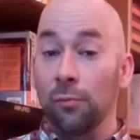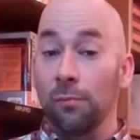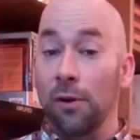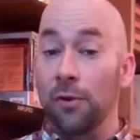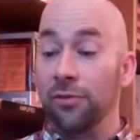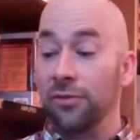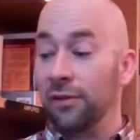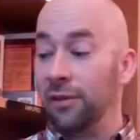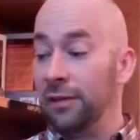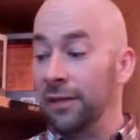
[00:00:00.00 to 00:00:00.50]

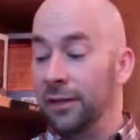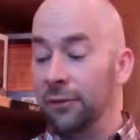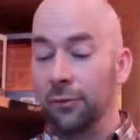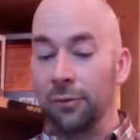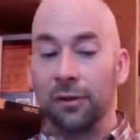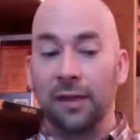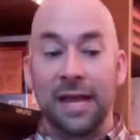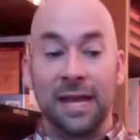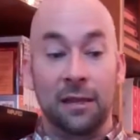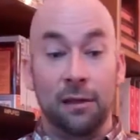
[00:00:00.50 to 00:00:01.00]
both the
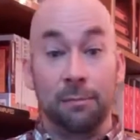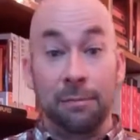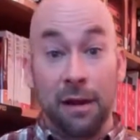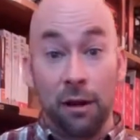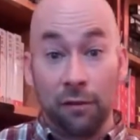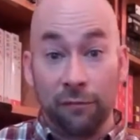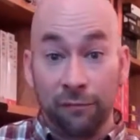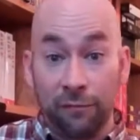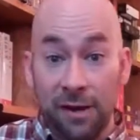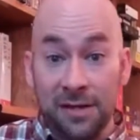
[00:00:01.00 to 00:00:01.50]
literal and the
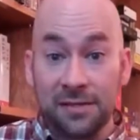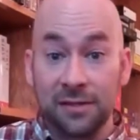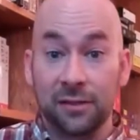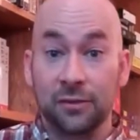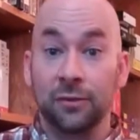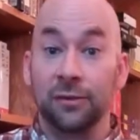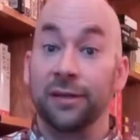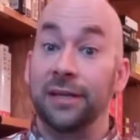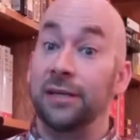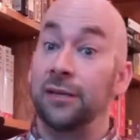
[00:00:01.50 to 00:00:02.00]

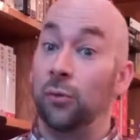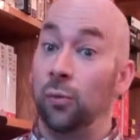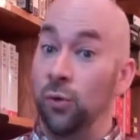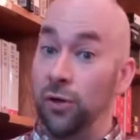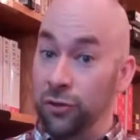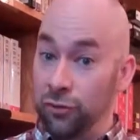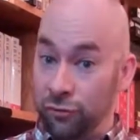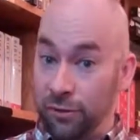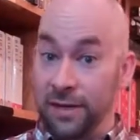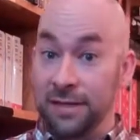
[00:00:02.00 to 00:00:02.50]
paraphrasical, into
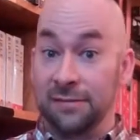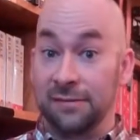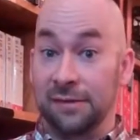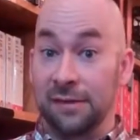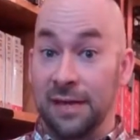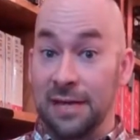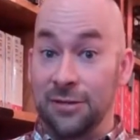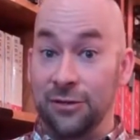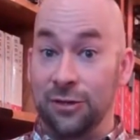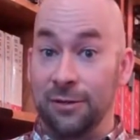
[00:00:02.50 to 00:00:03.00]
one
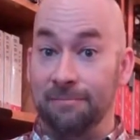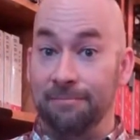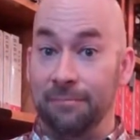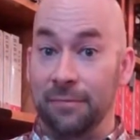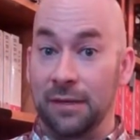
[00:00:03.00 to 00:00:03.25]
translation.